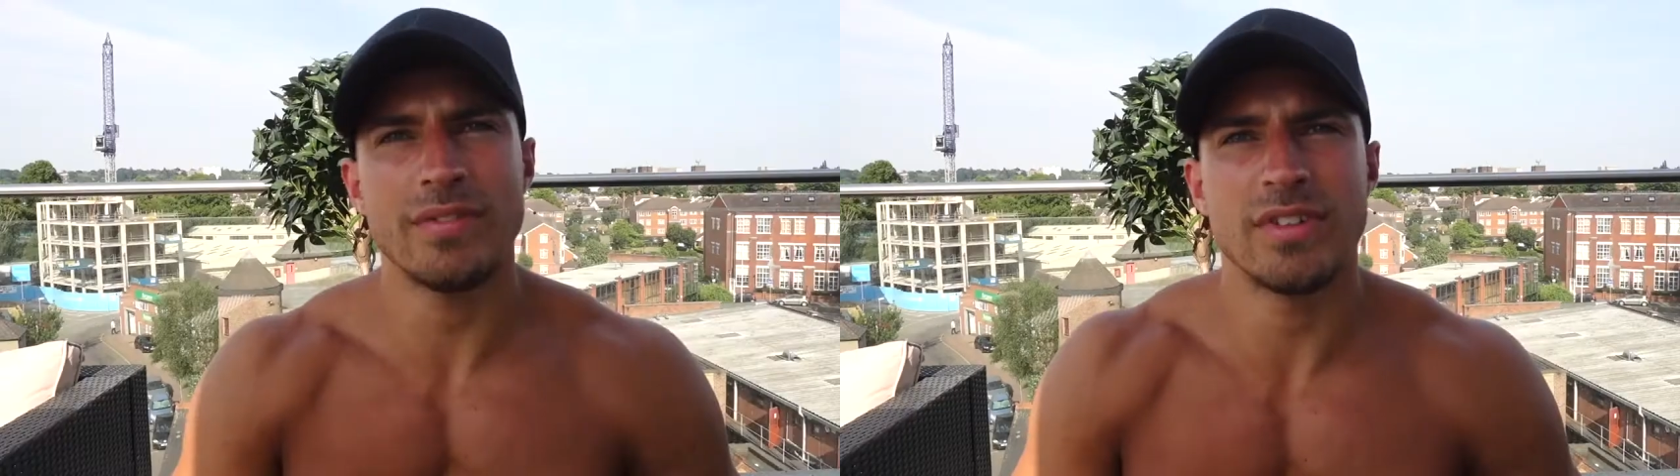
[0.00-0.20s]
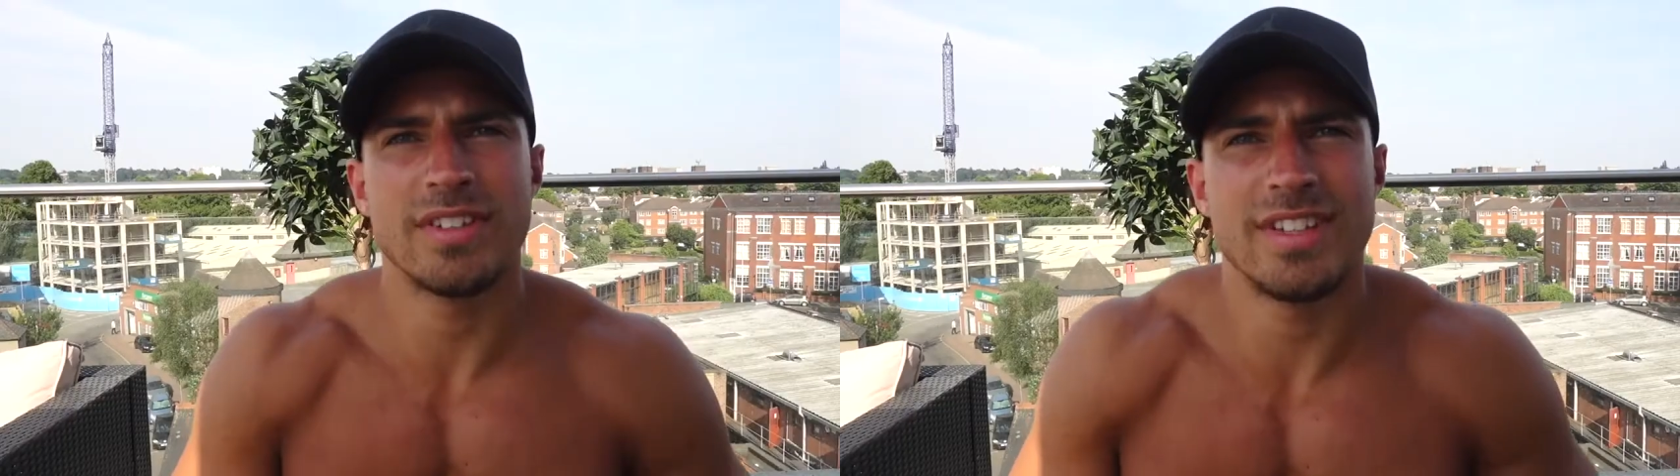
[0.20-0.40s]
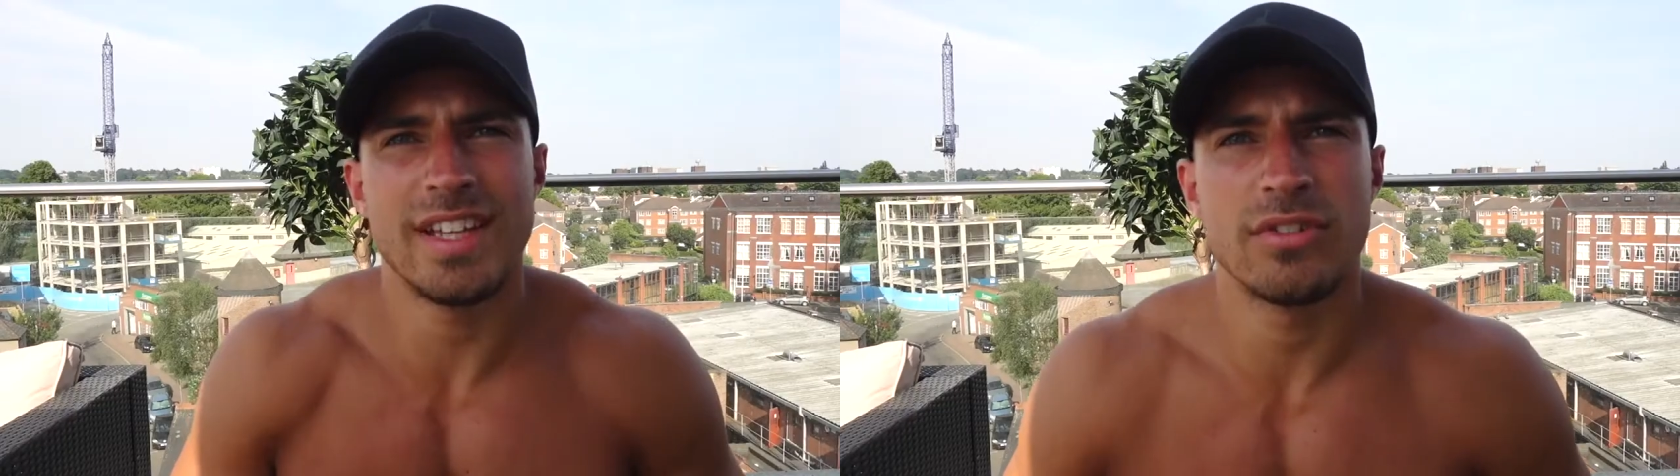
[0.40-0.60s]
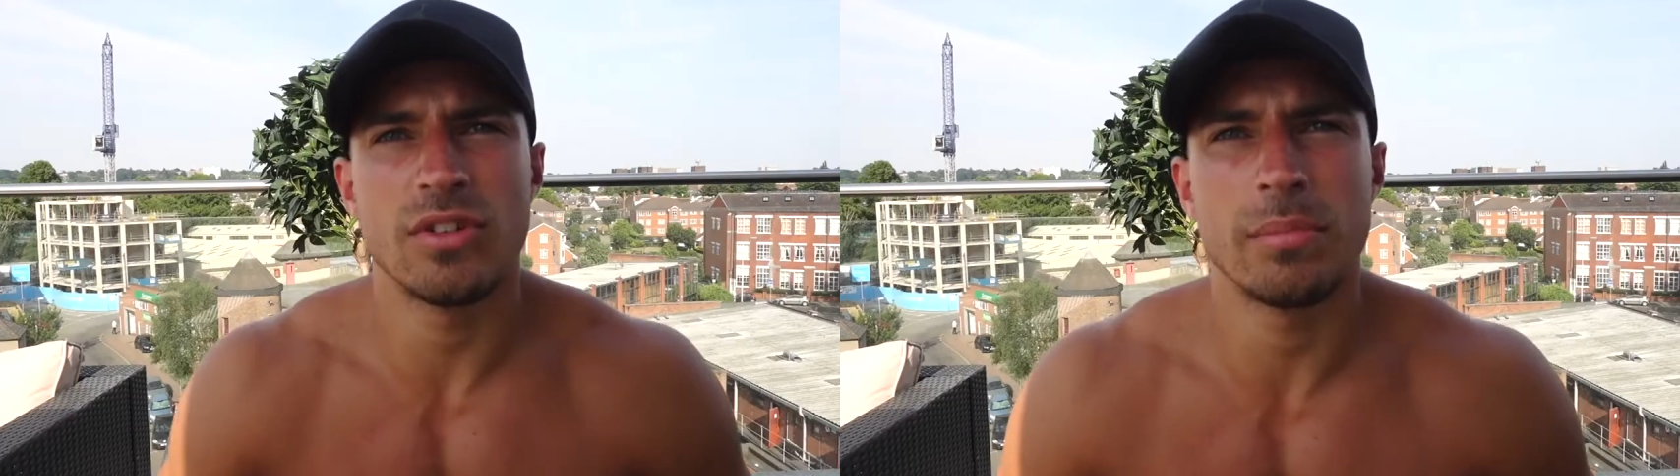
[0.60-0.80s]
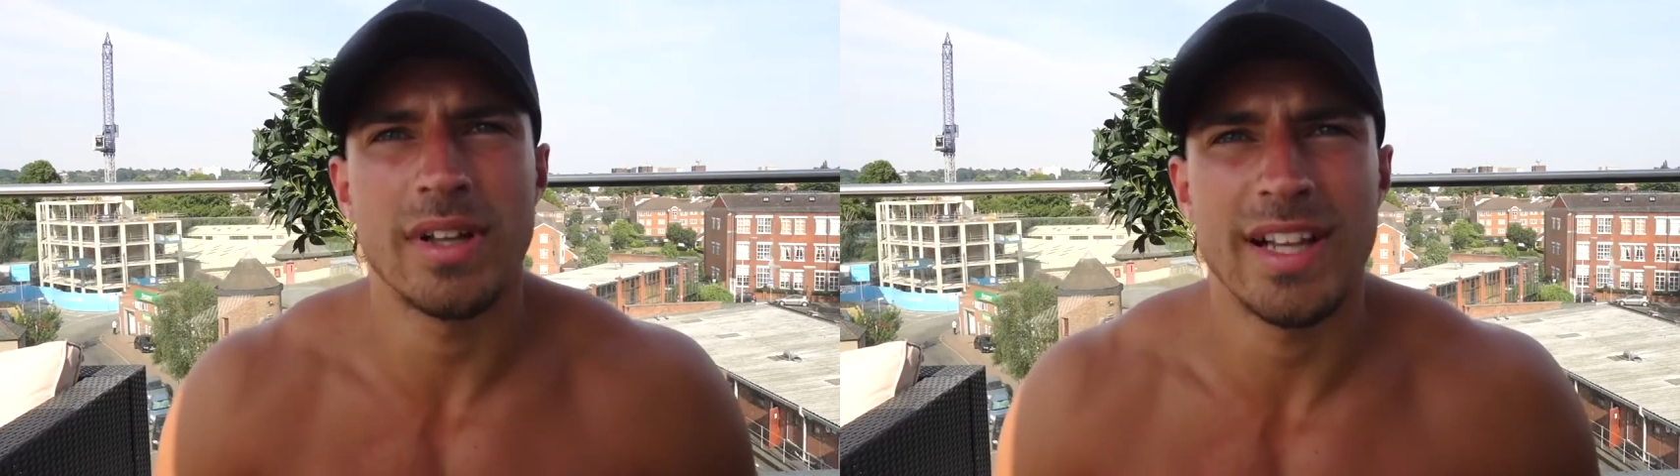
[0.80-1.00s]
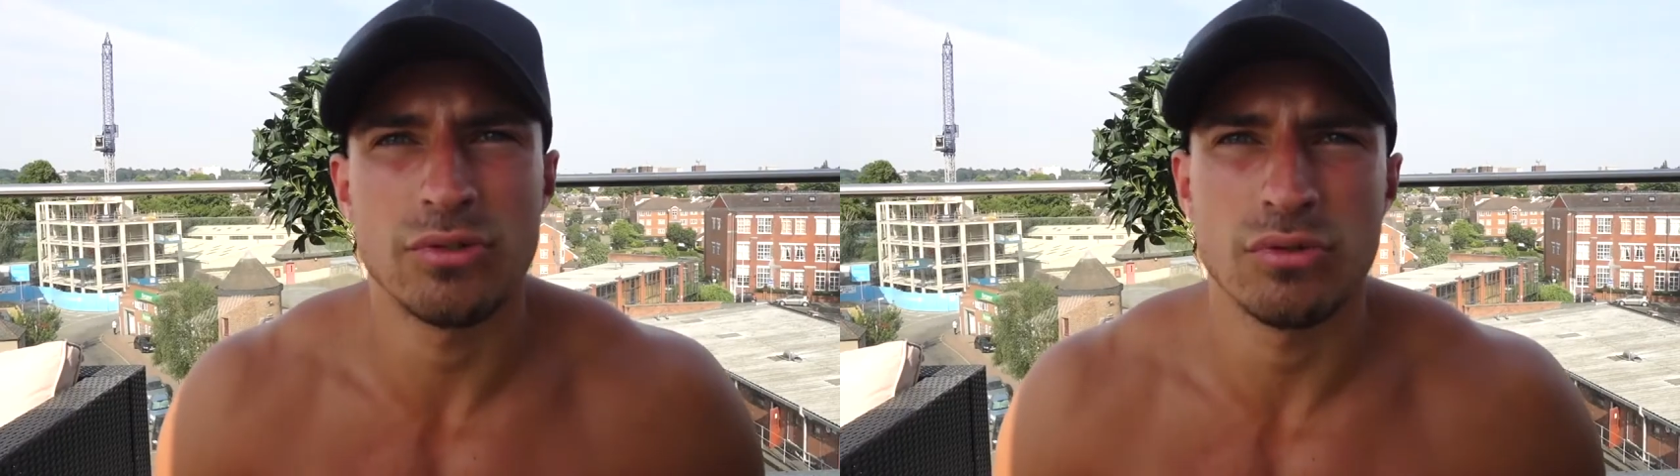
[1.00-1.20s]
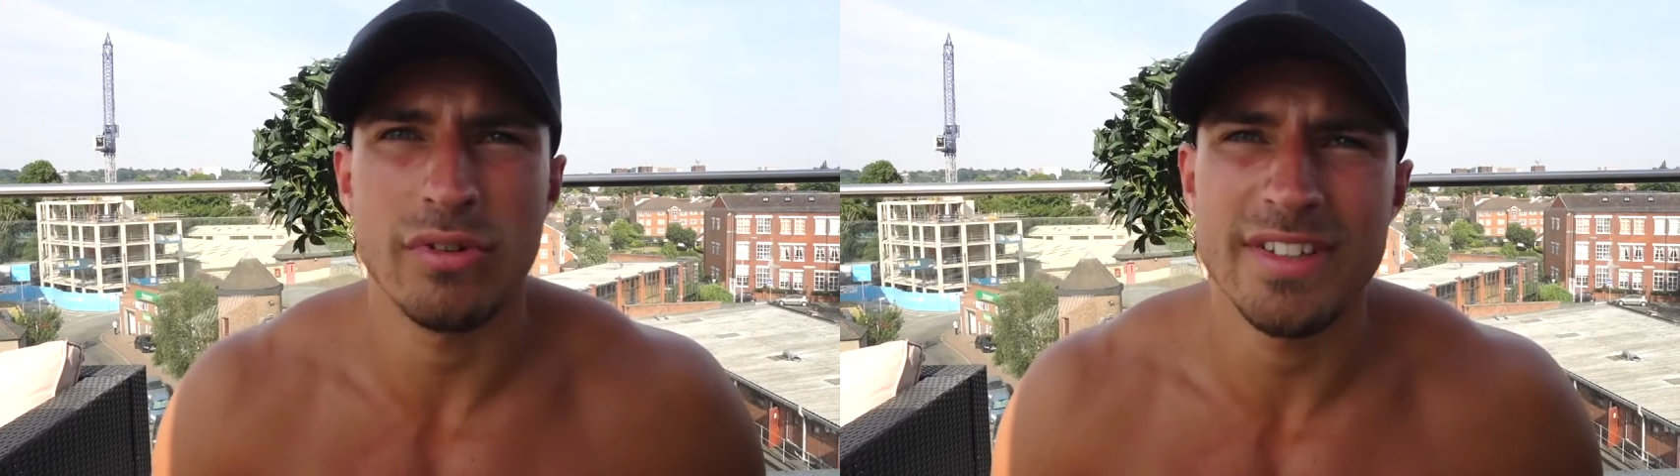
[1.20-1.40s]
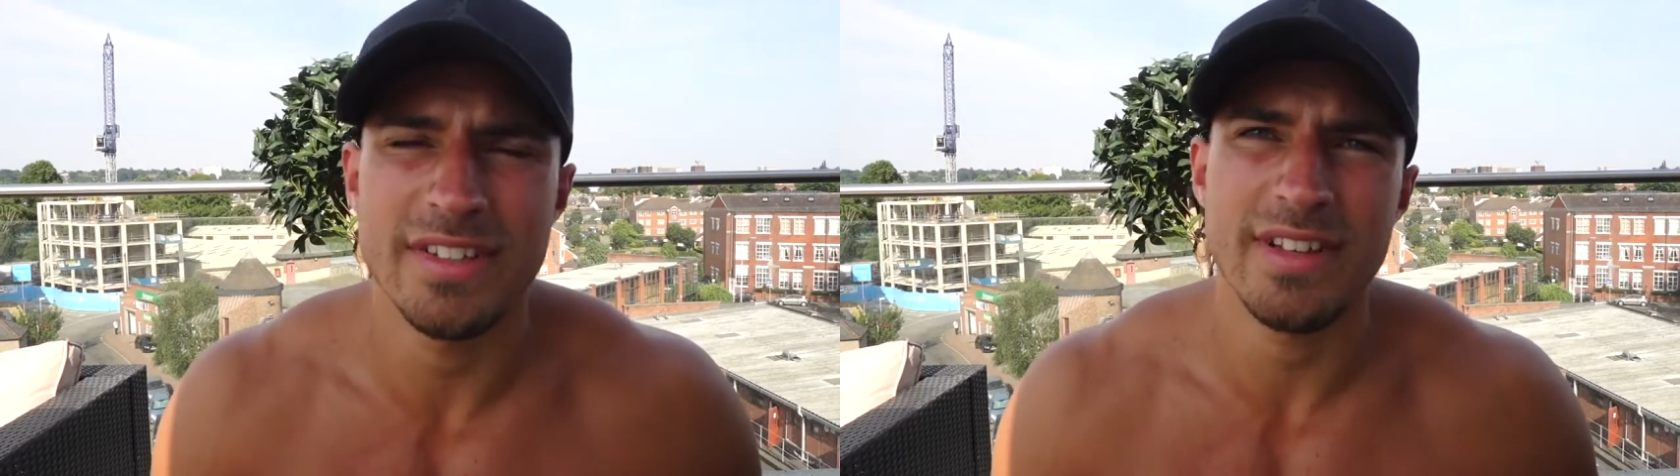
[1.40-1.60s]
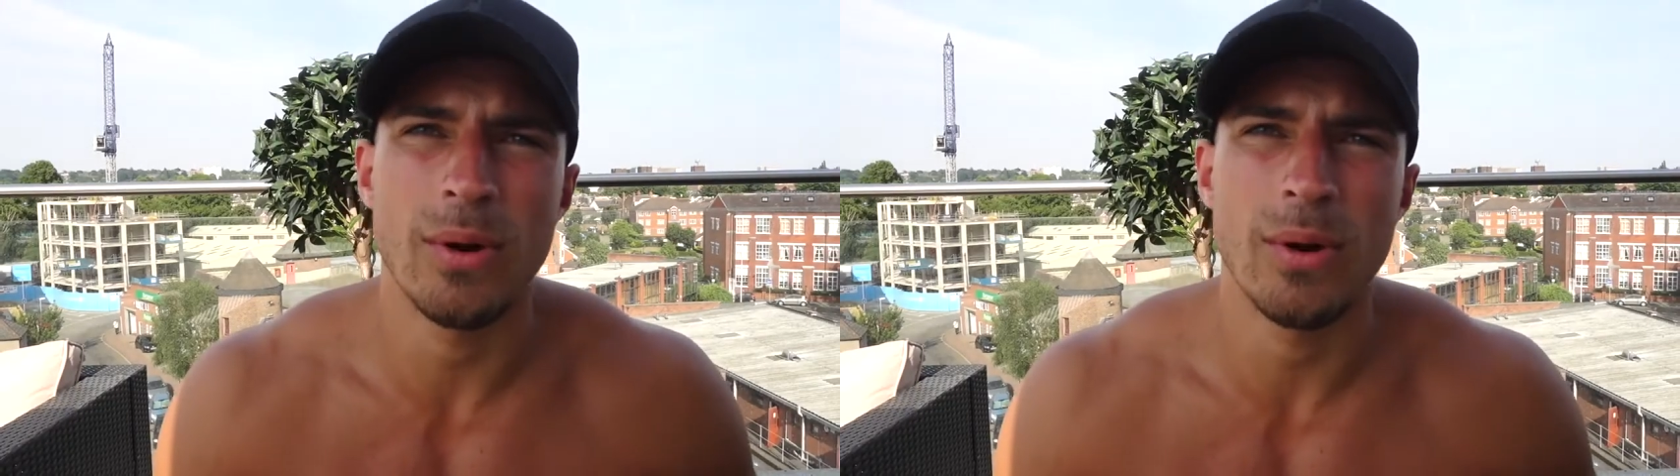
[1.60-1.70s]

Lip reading: After the seated dumbbell lateral raises,